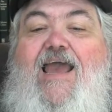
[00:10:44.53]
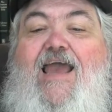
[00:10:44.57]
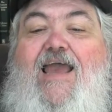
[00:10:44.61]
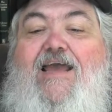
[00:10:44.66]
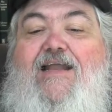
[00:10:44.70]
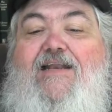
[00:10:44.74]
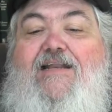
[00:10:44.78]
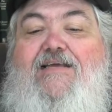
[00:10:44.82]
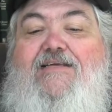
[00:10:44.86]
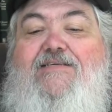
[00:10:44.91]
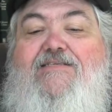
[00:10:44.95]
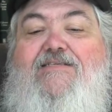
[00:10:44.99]

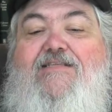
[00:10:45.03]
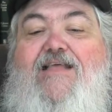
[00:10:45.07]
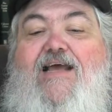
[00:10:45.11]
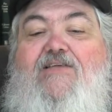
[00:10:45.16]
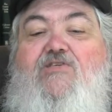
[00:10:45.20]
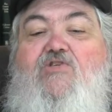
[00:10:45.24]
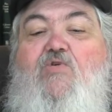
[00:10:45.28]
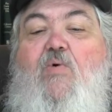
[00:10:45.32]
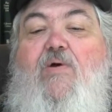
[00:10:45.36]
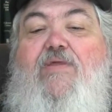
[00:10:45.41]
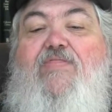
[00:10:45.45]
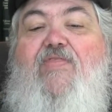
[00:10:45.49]
At least
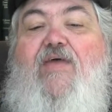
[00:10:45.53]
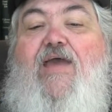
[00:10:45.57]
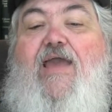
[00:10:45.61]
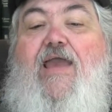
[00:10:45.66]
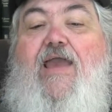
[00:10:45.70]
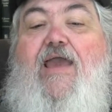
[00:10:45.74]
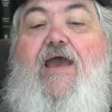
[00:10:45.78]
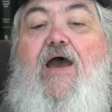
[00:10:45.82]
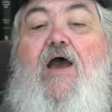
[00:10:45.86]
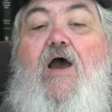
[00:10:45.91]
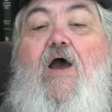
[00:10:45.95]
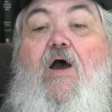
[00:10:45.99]
that's what
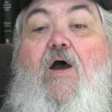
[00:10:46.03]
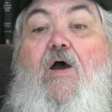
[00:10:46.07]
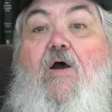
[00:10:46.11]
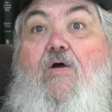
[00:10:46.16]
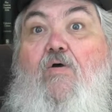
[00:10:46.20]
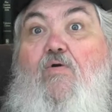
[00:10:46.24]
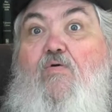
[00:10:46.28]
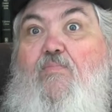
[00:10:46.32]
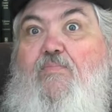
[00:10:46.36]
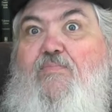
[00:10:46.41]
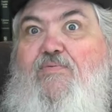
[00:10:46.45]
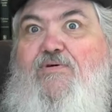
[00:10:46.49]
they
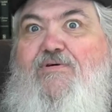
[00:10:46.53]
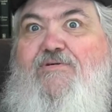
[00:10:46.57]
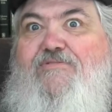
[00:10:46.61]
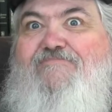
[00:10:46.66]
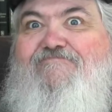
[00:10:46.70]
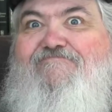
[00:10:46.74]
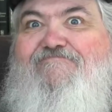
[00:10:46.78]
hope.